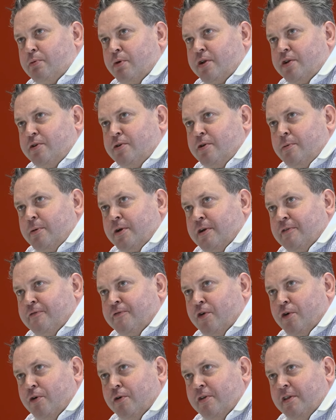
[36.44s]
what are you looking
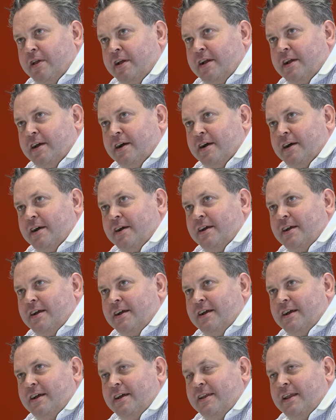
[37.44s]
for in the
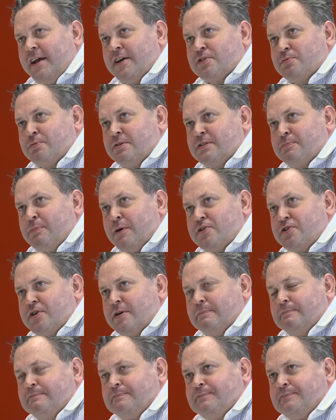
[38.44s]
next week's
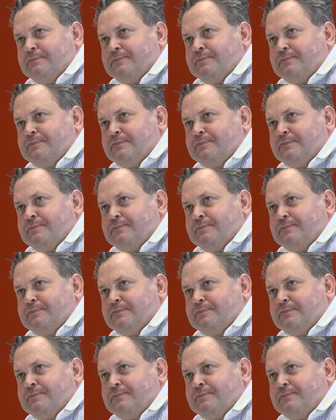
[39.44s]
budget?